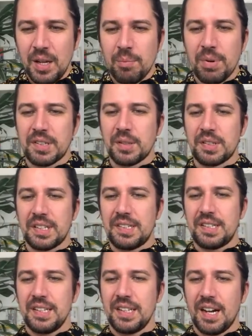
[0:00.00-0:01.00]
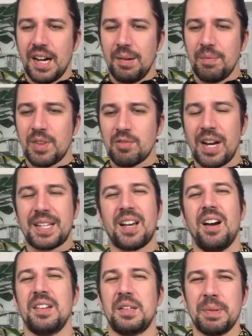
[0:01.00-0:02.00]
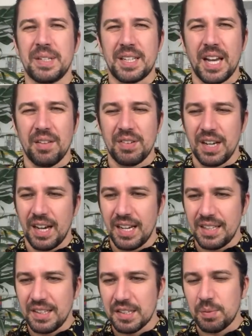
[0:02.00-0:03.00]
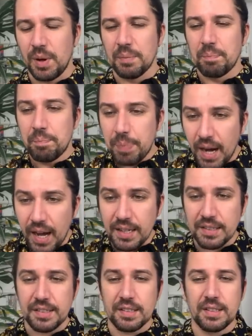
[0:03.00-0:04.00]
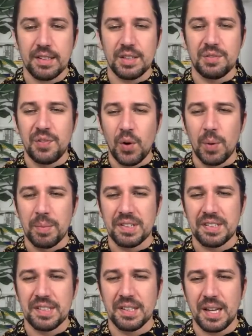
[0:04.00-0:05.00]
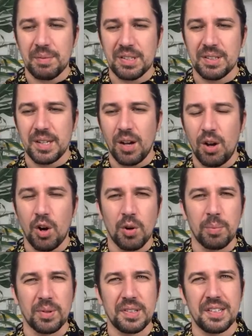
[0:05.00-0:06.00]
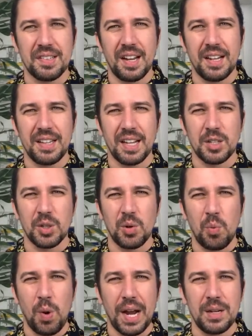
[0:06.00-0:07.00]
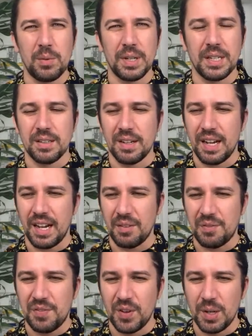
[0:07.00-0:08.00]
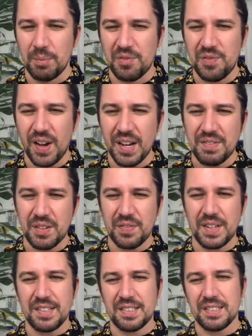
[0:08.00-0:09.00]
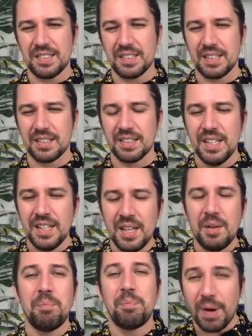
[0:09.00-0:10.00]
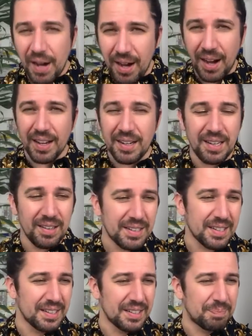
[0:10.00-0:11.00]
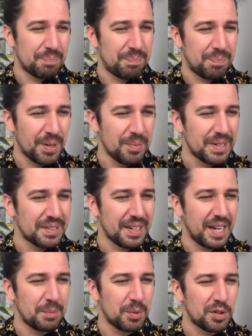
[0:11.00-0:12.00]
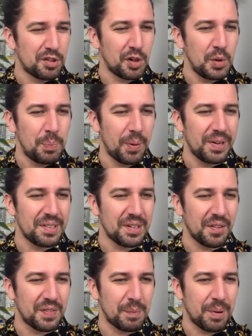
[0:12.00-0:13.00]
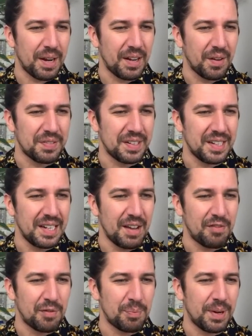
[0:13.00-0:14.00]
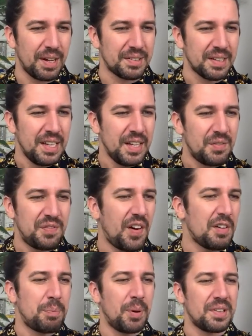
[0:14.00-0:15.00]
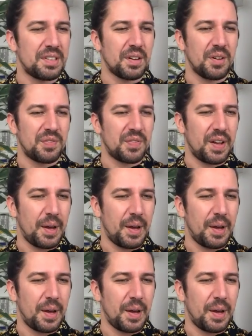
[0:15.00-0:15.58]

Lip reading: Bristol City, the red card's a big caveat in this one, but the form is still absolutely horrible since they had that good away win at Fulham, 5 defeats in 6. But look at this blooming table, 2 points off the playoffs in 11th place, 5 points off